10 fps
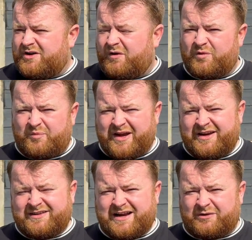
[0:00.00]
on the
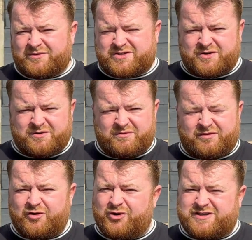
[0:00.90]
bead down to
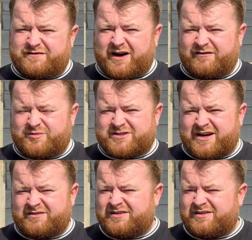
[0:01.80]
35%,